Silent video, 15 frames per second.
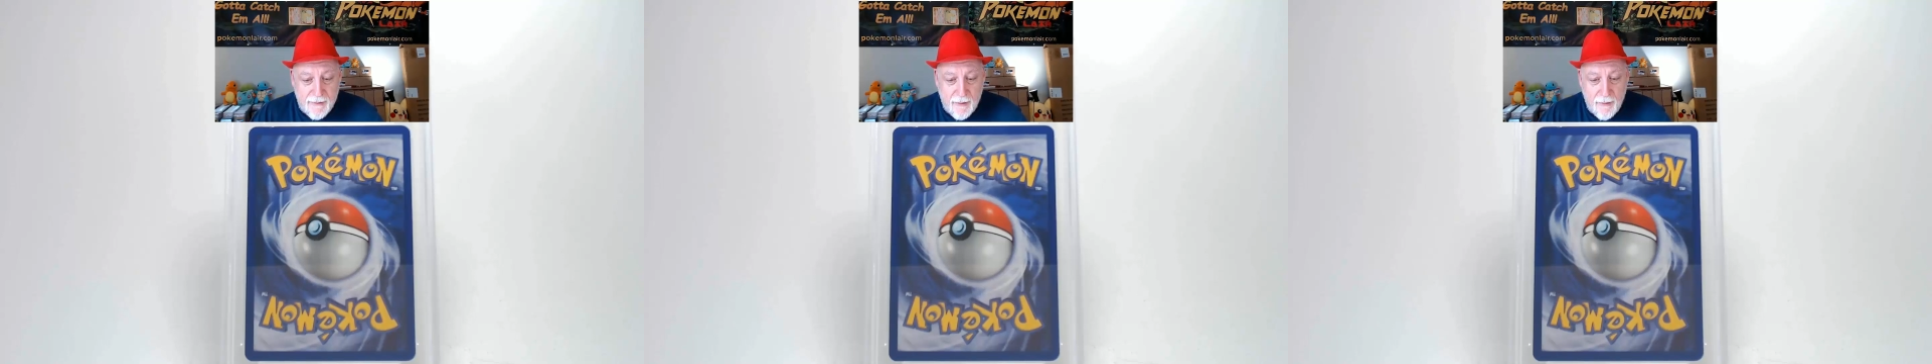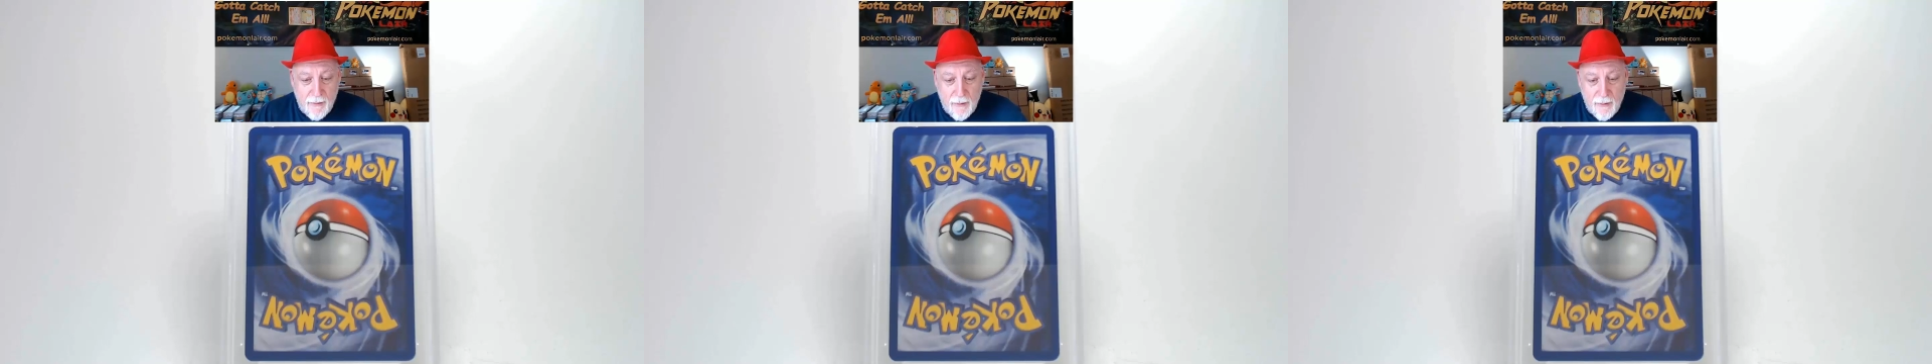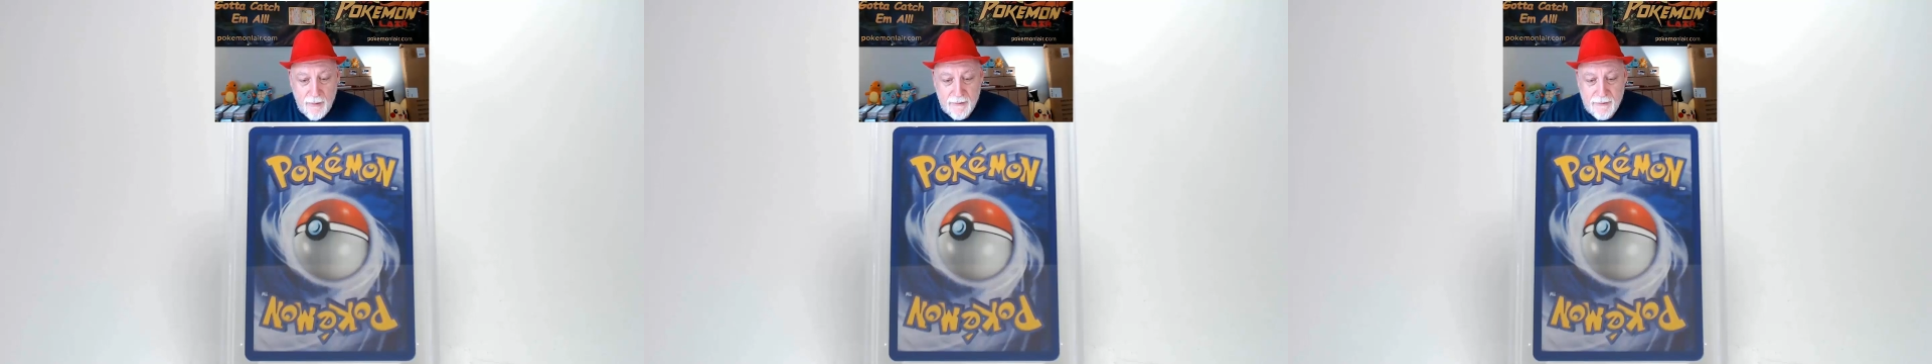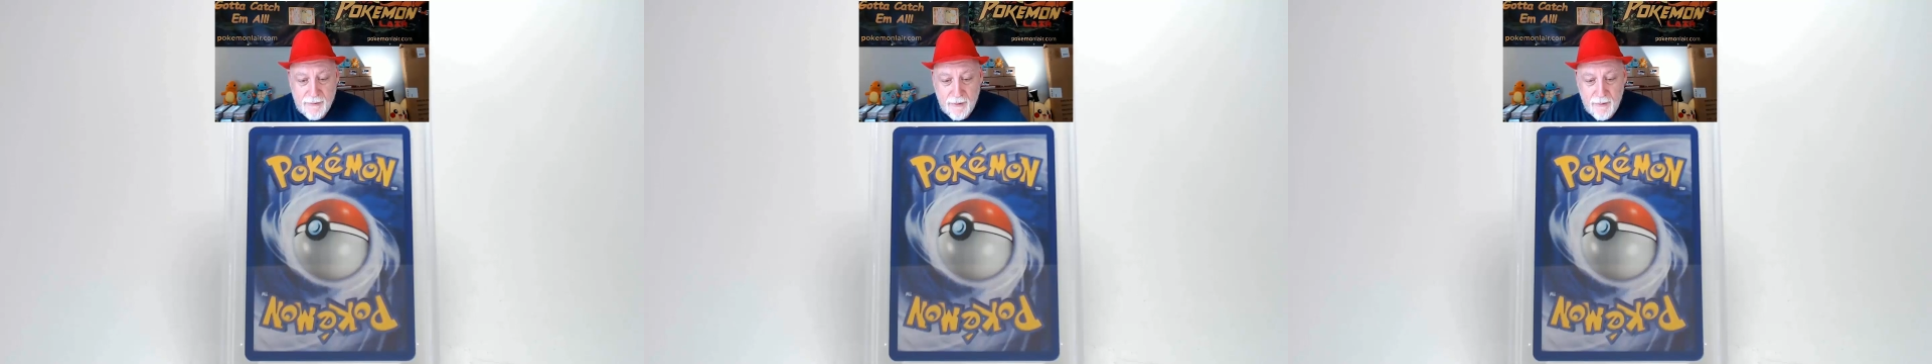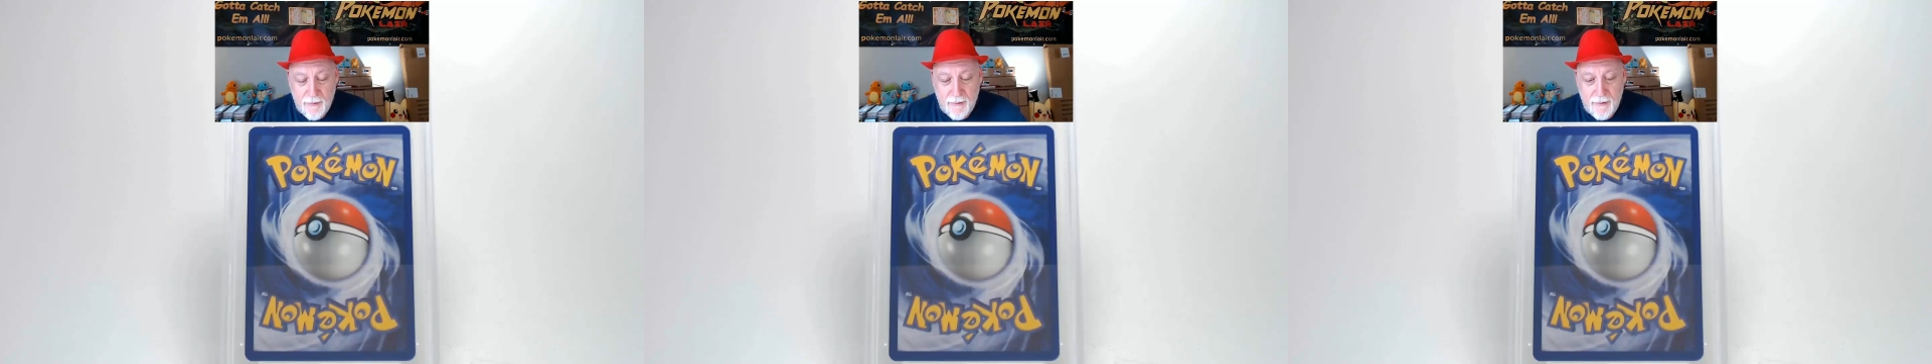our corners
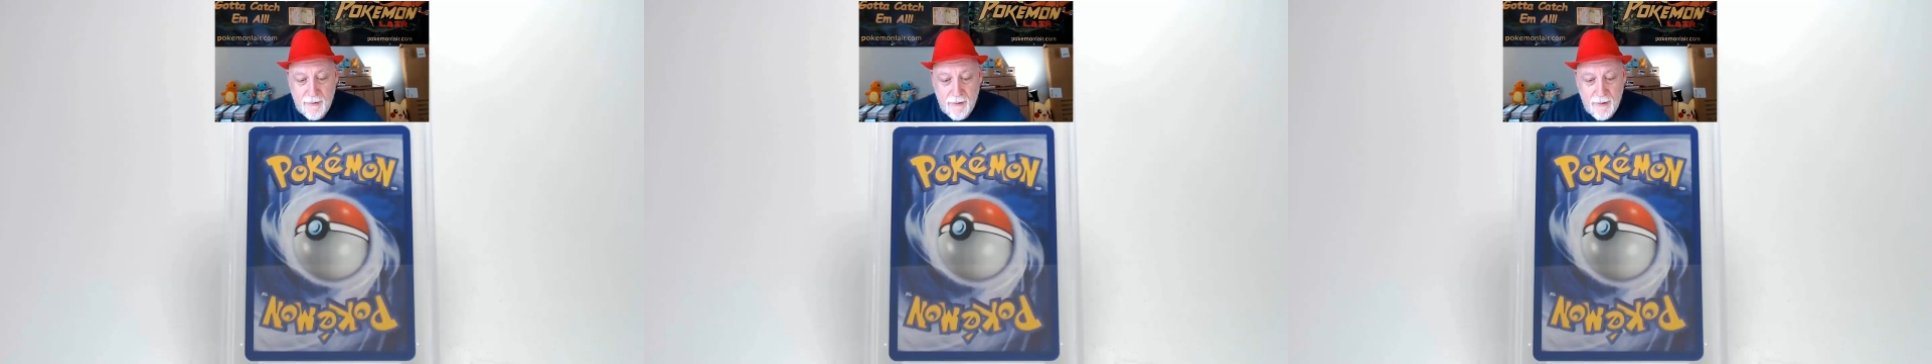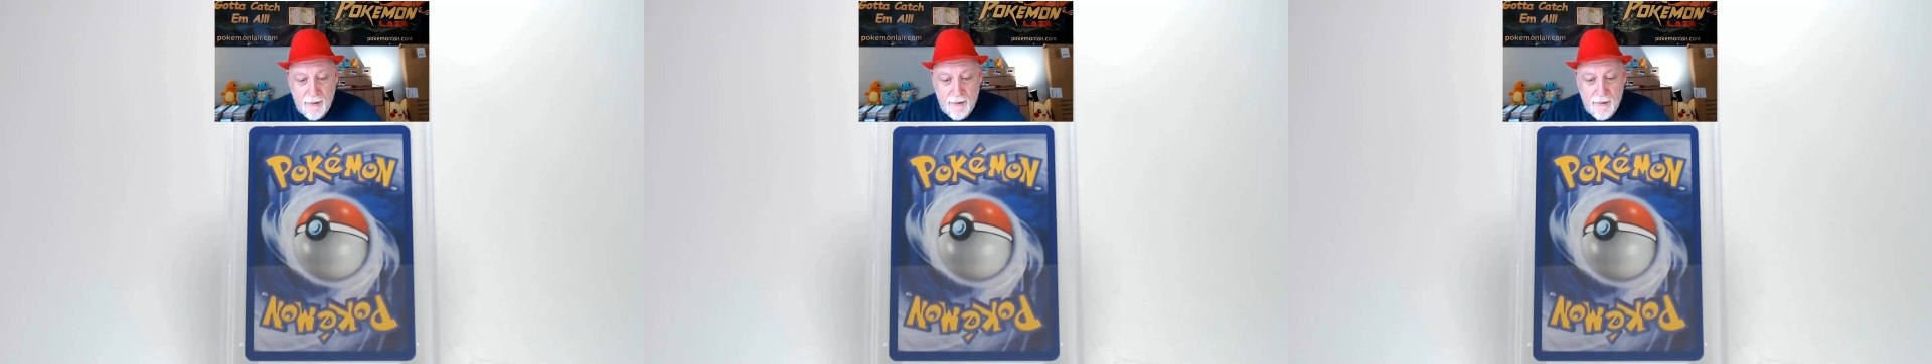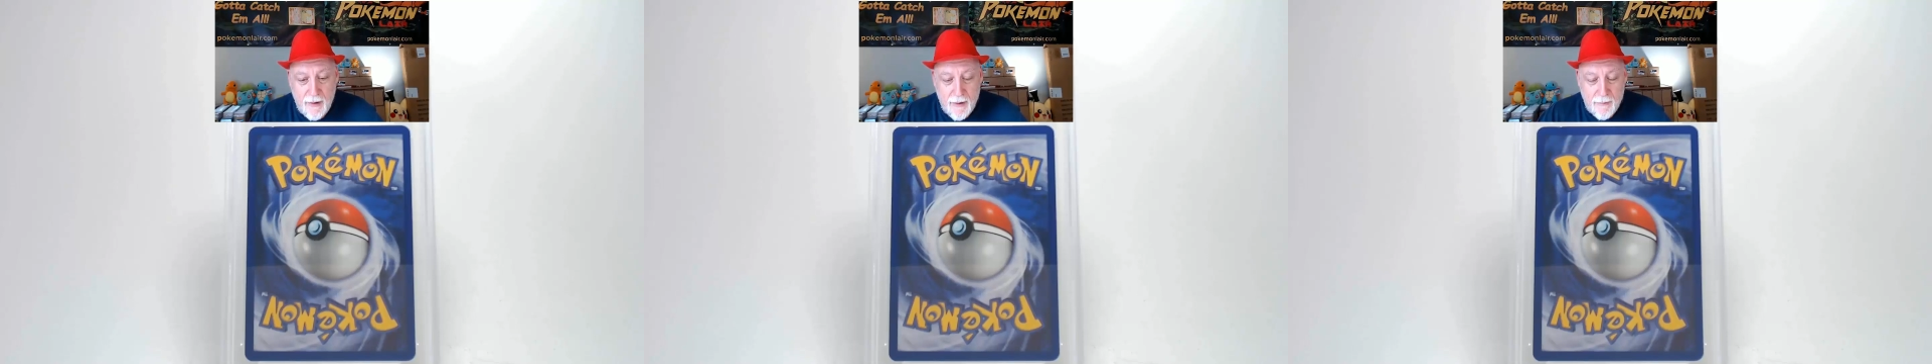look really good,